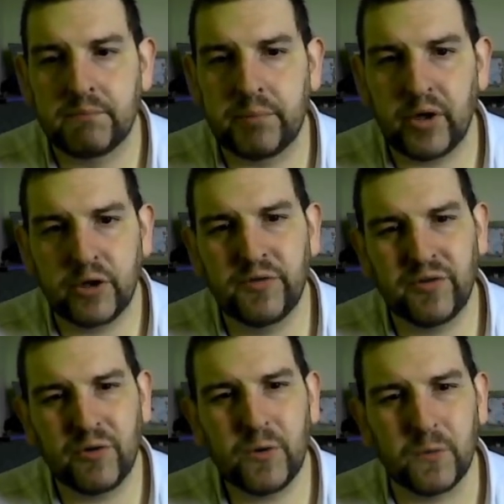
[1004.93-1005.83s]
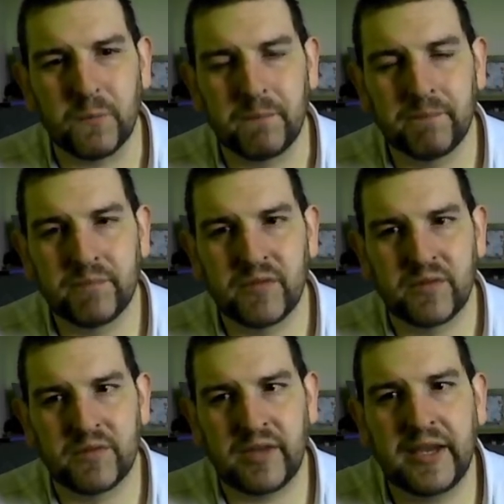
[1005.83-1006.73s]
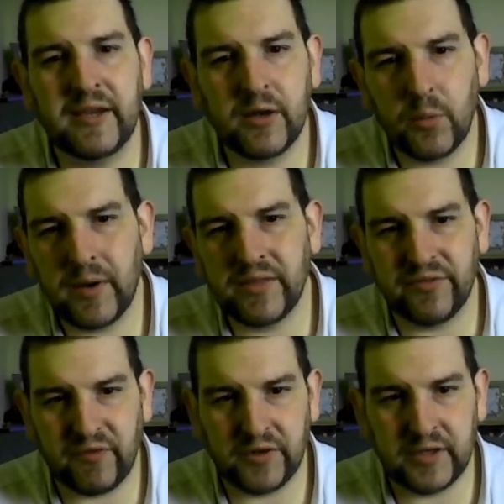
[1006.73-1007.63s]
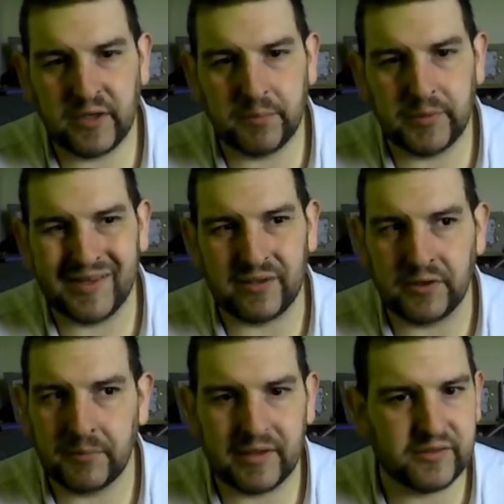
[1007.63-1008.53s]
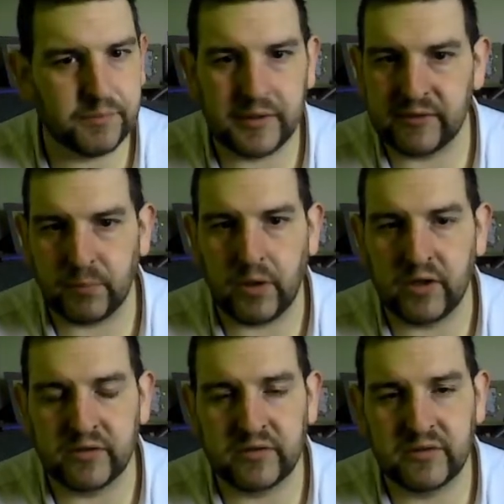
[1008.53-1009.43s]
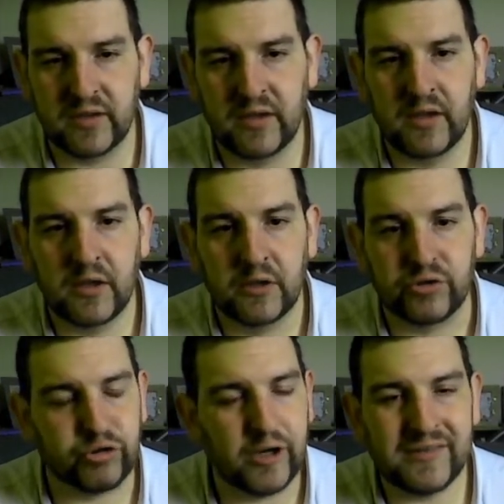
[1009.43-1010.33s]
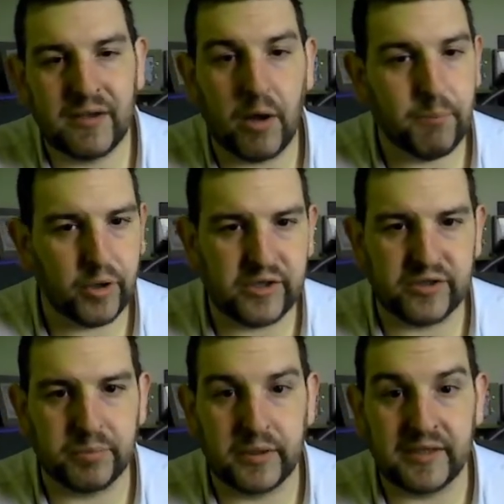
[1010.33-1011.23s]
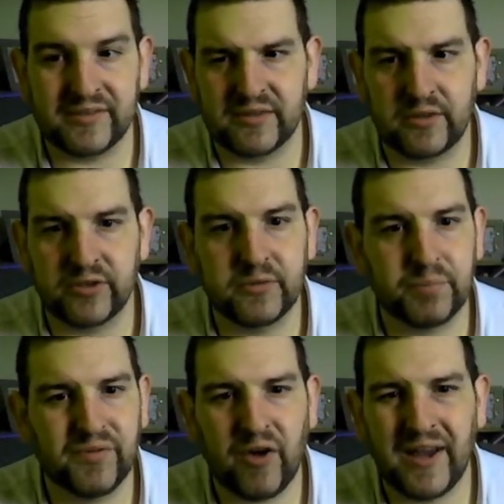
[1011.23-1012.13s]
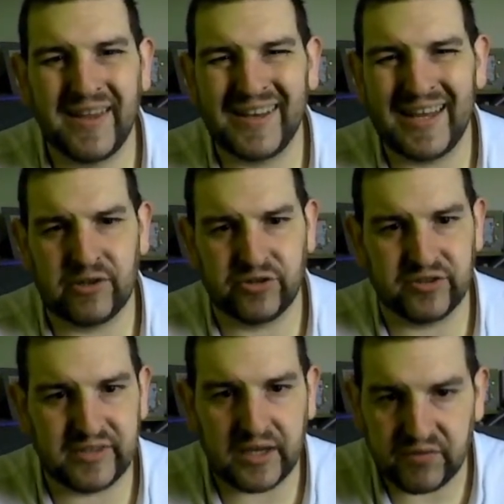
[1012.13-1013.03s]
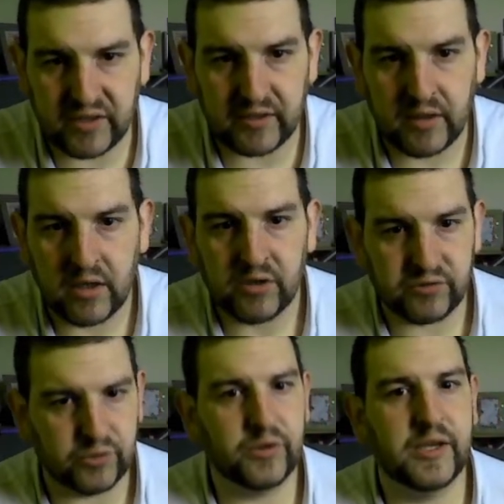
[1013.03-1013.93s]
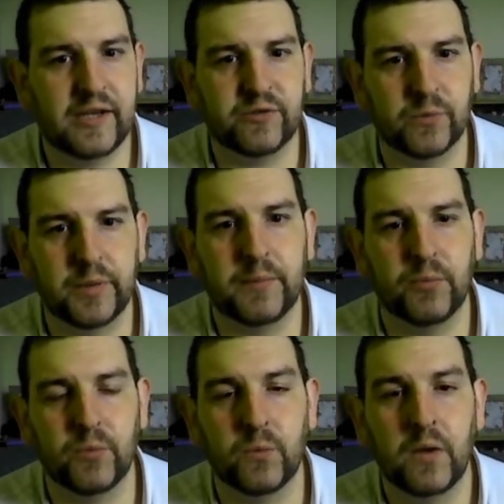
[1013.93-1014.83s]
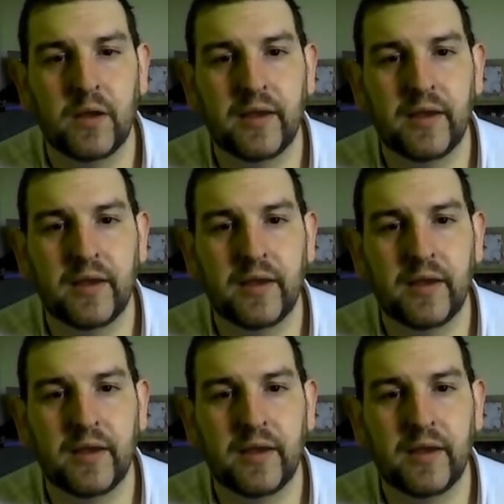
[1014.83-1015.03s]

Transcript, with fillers: But overall, taking away the funding of the police only makes the police worse. Trying to abolish the police doesn't provide any extra safety to the actual people